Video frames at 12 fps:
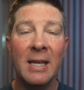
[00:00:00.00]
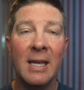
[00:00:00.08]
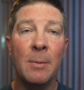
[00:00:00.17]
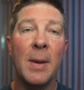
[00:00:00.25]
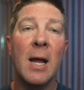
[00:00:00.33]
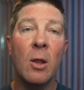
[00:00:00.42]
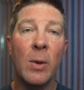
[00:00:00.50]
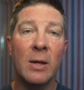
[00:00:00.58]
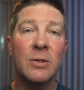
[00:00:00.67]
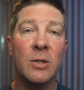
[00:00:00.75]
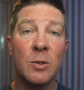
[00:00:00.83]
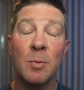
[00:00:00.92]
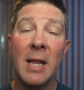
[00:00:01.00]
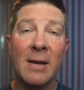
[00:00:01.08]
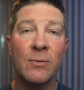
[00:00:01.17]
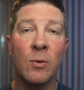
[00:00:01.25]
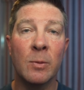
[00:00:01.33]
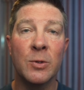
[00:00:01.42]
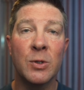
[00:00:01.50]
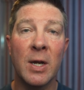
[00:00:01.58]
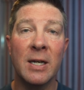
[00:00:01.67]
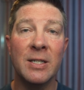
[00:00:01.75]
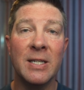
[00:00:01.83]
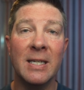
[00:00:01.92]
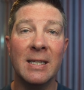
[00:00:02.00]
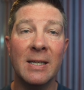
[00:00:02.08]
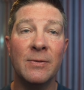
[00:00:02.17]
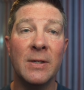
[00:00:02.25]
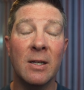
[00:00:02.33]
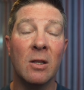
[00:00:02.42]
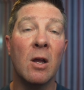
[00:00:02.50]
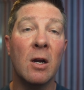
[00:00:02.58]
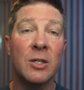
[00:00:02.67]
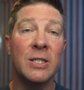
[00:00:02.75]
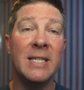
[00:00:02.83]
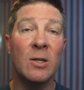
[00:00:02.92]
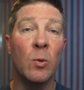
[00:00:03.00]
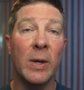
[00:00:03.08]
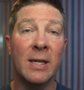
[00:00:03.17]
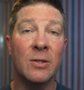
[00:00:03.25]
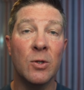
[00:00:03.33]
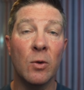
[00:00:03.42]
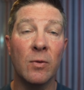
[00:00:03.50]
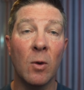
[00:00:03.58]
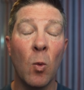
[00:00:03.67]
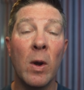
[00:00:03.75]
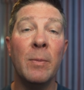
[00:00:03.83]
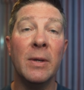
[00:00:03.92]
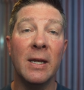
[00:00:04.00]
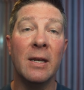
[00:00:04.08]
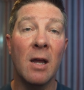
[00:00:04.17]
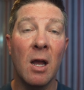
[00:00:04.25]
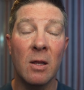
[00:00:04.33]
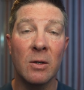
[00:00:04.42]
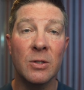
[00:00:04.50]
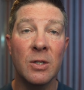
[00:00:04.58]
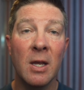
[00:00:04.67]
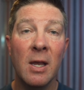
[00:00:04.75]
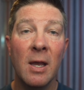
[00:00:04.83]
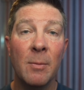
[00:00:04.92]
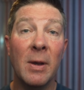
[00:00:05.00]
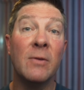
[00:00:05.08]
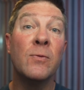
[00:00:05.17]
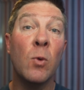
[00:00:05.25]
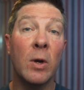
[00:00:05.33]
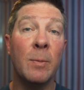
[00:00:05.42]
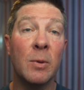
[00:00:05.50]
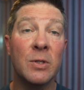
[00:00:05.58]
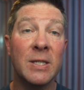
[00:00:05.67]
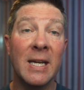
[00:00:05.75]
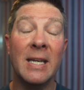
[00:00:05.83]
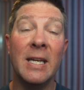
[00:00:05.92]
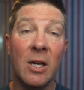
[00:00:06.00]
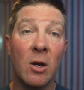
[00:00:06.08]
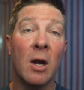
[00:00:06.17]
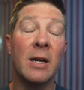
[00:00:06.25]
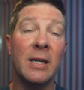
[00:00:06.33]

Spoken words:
and Palo Alto's platform strategy lifted large deal wins over $1 million by 40% year on